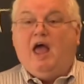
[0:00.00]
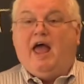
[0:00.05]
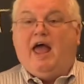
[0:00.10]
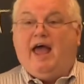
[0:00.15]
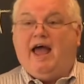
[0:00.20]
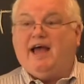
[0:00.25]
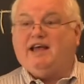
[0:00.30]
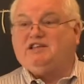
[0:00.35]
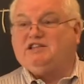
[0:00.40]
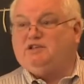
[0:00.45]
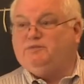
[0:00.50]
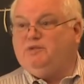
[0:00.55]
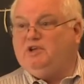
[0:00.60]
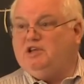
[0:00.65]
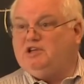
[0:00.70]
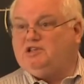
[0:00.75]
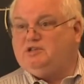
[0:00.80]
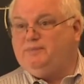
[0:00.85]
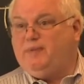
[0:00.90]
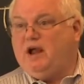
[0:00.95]
has to be
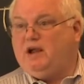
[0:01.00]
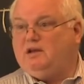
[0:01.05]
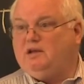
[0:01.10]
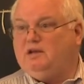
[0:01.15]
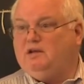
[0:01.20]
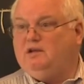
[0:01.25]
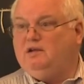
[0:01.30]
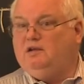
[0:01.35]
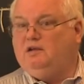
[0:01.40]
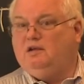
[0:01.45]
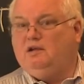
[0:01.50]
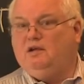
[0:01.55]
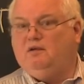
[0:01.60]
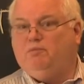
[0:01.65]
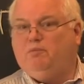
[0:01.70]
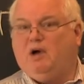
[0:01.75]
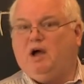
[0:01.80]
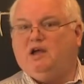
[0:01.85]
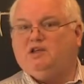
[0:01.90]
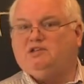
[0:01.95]
inspected
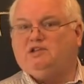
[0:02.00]
by